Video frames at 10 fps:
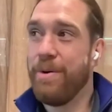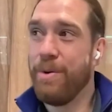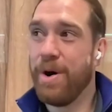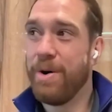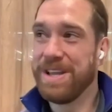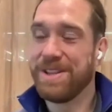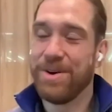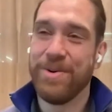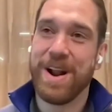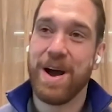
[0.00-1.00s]
what we
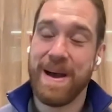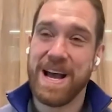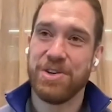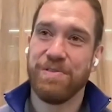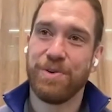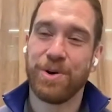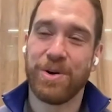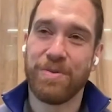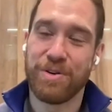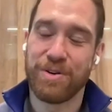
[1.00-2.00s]
do and our passion
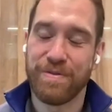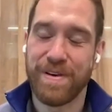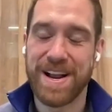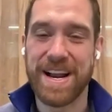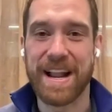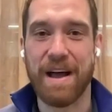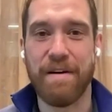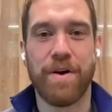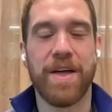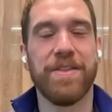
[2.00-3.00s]
for, for finding
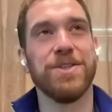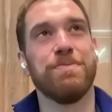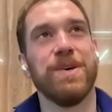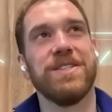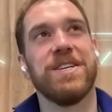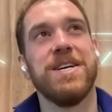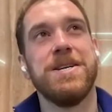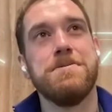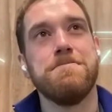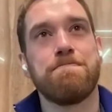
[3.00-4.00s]
that for others. But
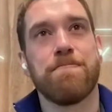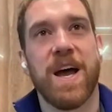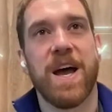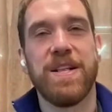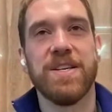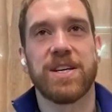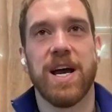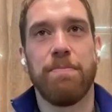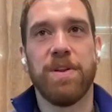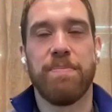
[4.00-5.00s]
I think there's a
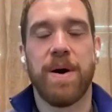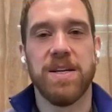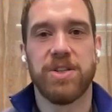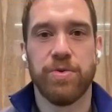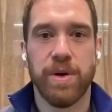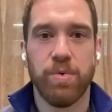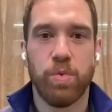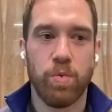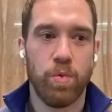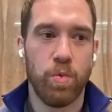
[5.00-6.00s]
couple of parts to it.
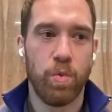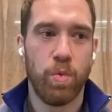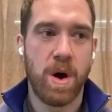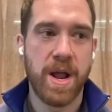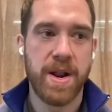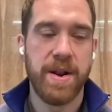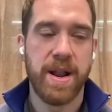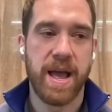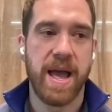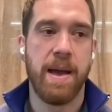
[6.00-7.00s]

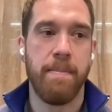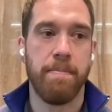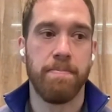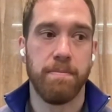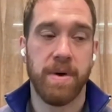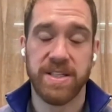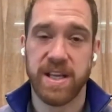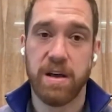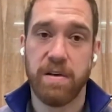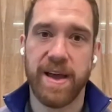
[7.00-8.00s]
One, um,
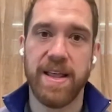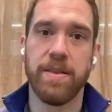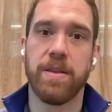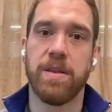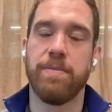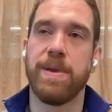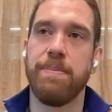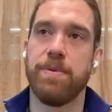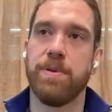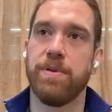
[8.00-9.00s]
myself and the
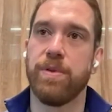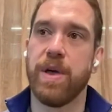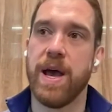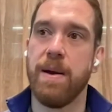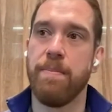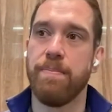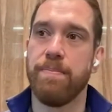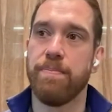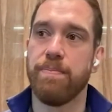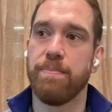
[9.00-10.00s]
people um,